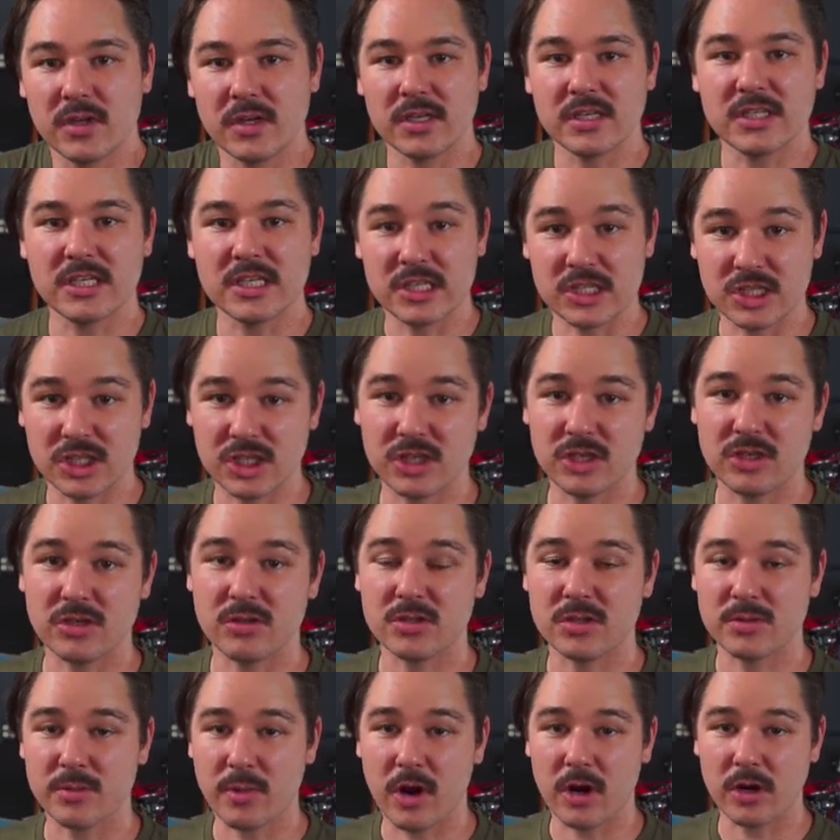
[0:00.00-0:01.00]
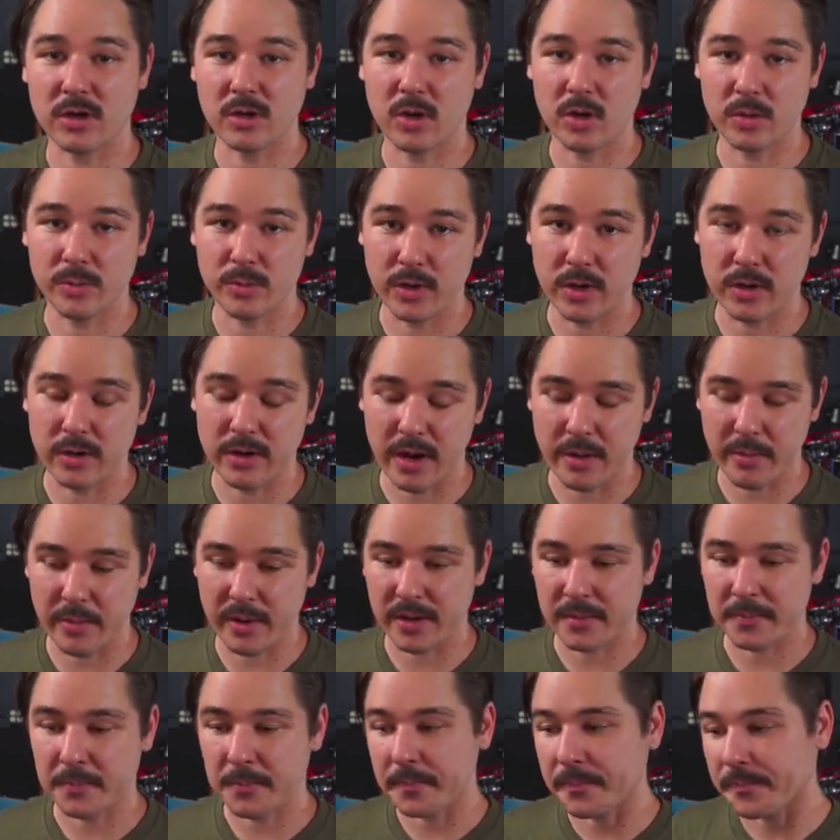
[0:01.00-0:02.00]
teaching you some hardcore programming.
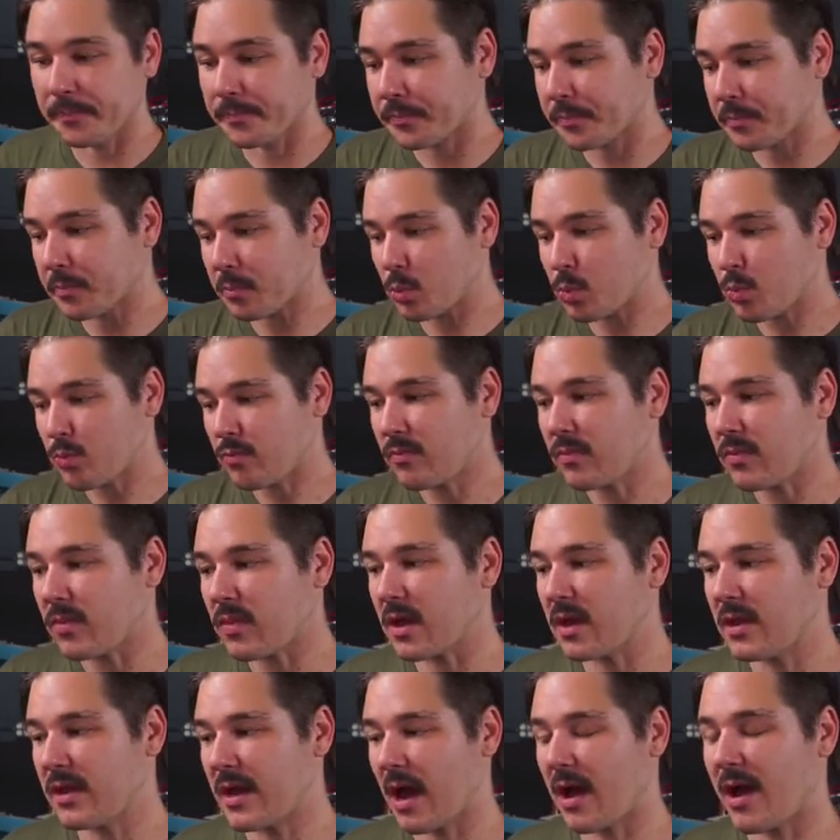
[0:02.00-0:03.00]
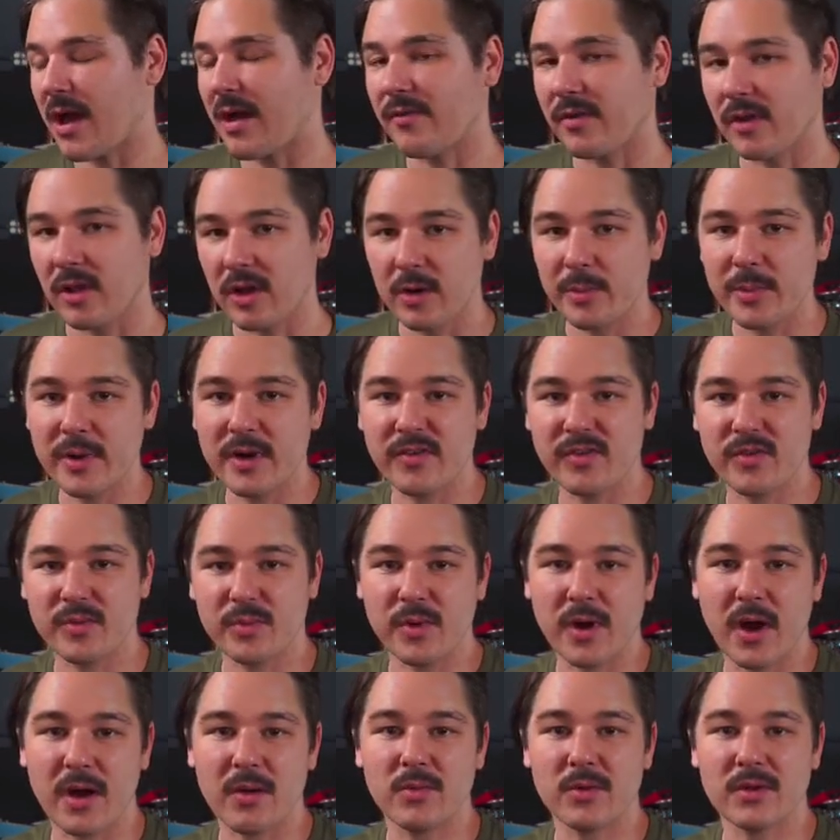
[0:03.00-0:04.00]
Now, I have a little bit of a
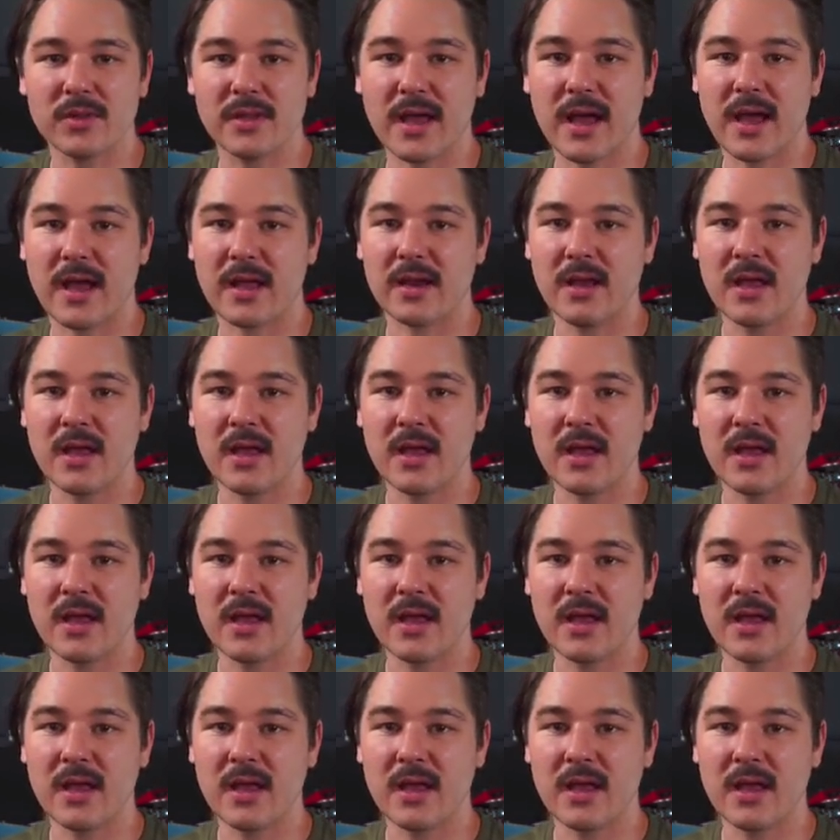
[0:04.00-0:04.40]
problem with that